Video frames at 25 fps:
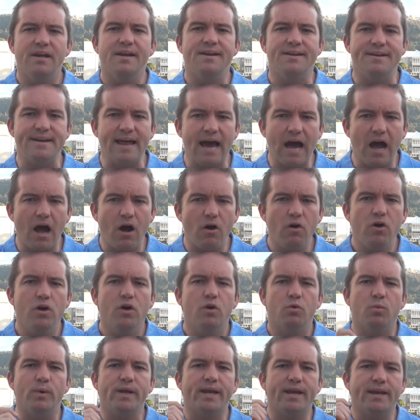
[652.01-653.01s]
Now
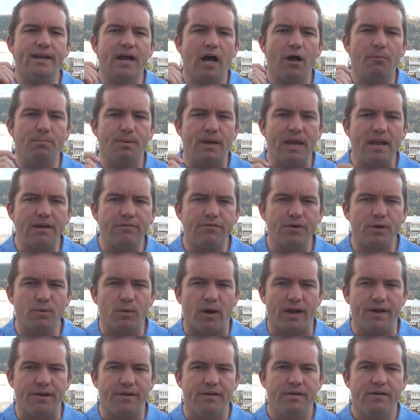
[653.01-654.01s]
we can help
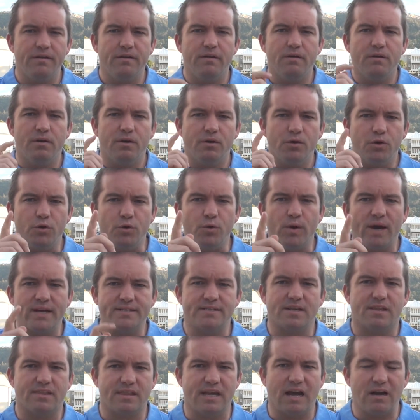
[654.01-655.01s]
everyone who
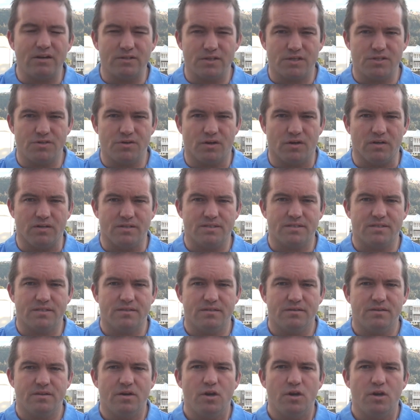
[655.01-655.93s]
has $1,000.